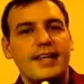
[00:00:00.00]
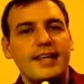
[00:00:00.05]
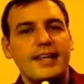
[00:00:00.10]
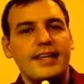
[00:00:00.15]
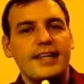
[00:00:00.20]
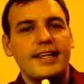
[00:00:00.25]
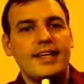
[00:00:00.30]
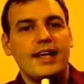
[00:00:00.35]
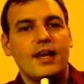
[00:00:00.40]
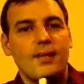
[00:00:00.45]

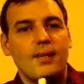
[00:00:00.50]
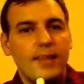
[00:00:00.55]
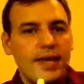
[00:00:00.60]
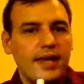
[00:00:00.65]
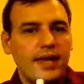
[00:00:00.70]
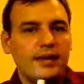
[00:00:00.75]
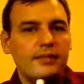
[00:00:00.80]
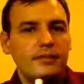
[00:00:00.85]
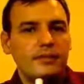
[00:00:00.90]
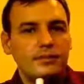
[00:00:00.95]

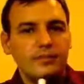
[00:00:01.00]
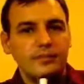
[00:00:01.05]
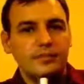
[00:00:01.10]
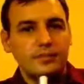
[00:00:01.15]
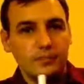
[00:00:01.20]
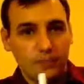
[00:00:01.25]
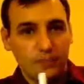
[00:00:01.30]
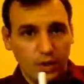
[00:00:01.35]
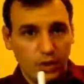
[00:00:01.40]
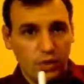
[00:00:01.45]
the
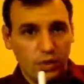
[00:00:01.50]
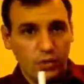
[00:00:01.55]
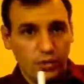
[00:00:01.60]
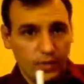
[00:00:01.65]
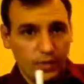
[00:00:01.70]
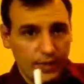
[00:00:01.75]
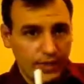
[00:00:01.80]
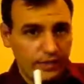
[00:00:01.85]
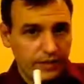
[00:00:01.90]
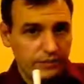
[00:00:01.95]

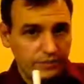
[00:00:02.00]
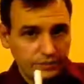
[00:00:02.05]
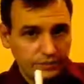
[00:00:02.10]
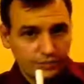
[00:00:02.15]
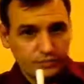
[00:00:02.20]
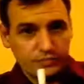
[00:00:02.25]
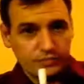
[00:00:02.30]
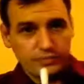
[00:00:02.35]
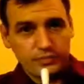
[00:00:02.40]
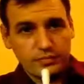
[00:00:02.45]
older men,
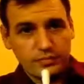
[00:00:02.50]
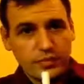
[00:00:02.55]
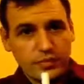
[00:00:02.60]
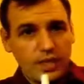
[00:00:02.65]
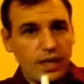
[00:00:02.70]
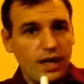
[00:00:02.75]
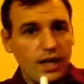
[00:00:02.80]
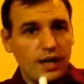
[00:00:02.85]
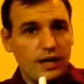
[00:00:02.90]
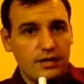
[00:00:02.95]

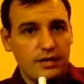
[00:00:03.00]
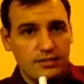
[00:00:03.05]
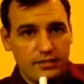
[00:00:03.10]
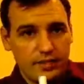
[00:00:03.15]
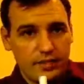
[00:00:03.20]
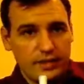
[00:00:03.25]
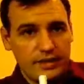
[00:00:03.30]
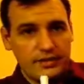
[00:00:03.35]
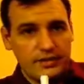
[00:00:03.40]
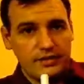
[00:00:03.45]

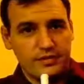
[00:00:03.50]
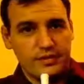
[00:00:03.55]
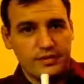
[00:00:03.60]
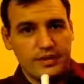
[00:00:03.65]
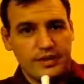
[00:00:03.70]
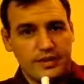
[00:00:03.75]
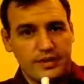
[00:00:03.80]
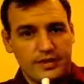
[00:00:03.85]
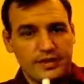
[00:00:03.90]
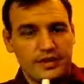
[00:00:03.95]

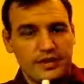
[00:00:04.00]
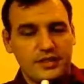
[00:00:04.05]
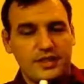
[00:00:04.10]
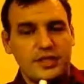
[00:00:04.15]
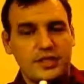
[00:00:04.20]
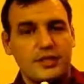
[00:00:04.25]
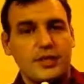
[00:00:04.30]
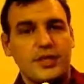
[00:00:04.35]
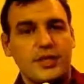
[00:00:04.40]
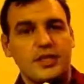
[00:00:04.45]
in a
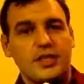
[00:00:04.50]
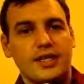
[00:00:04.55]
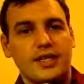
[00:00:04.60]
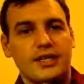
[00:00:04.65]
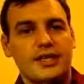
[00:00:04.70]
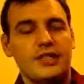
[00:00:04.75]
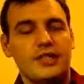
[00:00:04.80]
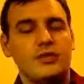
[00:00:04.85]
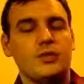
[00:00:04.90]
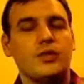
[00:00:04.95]
situation
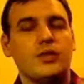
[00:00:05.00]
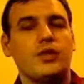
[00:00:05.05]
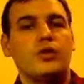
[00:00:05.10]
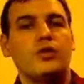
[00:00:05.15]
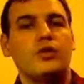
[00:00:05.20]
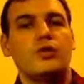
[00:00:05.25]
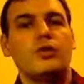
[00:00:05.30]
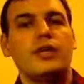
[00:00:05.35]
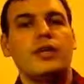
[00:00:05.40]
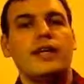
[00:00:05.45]
like this, would
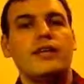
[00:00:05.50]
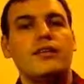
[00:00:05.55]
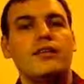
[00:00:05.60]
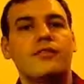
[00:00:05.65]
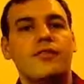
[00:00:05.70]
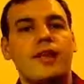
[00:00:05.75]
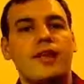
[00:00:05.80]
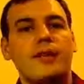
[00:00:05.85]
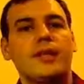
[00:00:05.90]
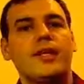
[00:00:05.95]
lead
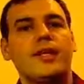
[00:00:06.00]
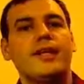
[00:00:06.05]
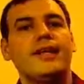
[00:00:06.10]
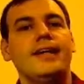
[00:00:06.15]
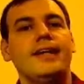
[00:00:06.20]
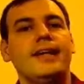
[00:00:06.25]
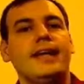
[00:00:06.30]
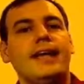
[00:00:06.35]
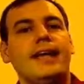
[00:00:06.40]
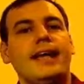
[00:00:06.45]
the family,
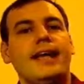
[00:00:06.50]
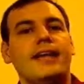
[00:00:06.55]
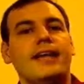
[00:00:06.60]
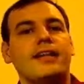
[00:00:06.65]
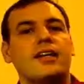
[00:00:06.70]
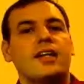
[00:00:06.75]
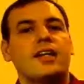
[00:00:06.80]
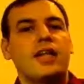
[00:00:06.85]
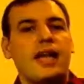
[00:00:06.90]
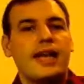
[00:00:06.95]

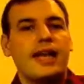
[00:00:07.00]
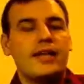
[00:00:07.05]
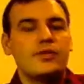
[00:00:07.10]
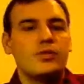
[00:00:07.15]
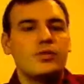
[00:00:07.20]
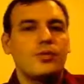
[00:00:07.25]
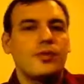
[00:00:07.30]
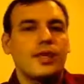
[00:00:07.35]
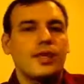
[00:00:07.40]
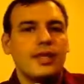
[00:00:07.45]
and the
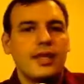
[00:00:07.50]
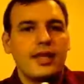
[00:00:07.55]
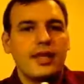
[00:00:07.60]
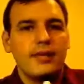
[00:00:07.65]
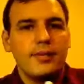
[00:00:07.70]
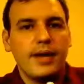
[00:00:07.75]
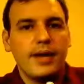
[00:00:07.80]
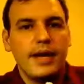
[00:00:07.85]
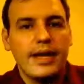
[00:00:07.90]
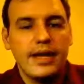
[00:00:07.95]
clans would be
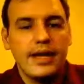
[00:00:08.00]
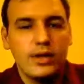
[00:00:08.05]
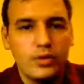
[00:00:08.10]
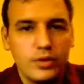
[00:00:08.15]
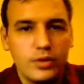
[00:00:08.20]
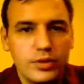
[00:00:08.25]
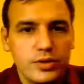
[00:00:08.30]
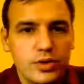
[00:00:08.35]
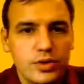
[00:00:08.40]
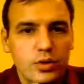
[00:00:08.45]
led by
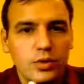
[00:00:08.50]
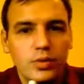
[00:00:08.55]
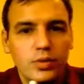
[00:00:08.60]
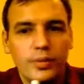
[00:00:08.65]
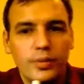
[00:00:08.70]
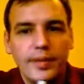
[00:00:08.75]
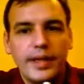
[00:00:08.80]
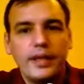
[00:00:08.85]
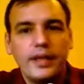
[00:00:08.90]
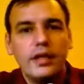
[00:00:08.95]
elders,
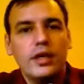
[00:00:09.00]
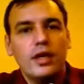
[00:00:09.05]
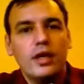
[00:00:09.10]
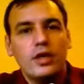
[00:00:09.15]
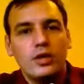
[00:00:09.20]
older men,